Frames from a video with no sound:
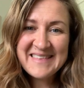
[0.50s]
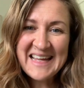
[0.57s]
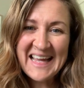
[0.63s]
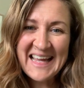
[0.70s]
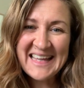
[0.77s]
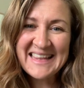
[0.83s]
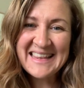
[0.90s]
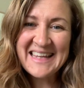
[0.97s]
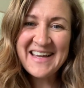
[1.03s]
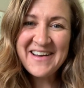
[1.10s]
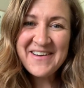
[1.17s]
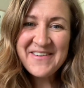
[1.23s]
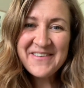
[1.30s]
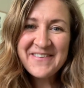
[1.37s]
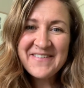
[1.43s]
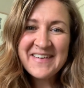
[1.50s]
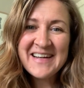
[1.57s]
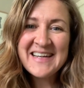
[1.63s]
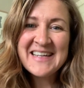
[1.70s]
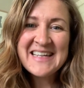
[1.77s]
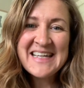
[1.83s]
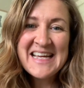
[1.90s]
Hello,
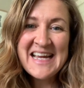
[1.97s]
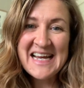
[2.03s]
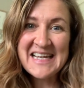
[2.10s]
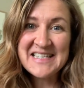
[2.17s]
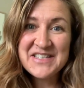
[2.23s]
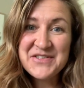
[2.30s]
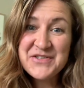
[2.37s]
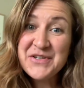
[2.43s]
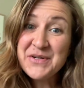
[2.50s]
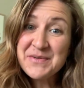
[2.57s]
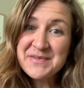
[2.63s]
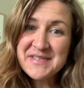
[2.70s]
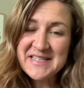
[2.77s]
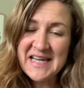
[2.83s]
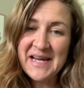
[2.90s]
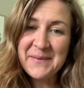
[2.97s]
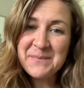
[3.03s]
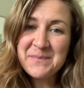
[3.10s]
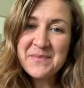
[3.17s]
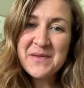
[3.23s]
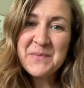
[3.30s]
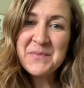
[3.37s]
it's Tuesday.
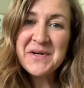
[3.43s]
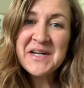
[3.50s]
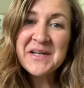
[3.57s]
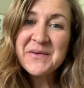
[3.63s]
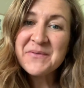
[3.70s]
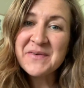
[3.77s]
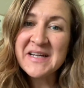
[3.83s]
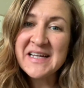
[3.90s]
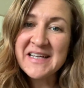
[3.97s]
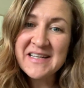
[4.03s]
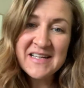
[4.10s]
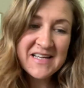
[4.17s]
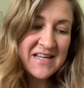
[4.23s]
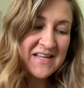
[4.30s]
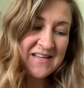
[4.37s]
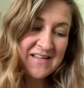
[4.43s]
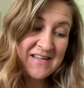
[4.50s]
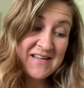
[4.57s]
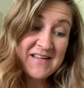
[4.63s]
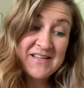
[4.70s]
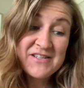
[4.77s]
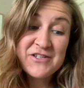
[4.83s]
We're going to read
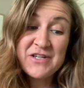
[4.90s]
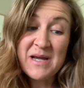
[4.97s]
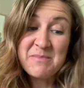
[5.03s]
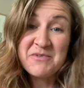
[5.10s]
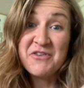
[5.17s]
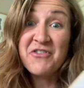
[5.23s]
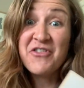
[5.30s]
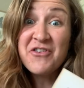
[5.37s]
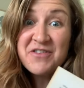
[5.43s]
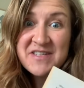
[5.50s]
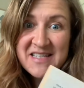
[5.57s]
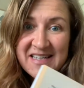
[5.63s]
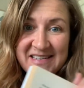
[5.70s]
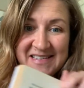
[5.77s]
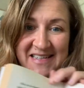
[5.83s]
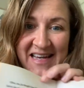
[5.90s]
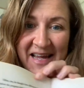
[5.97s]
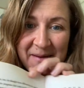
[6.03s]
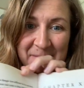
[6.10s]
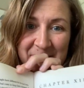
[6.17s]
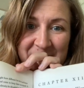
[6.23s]
chapter 13 today.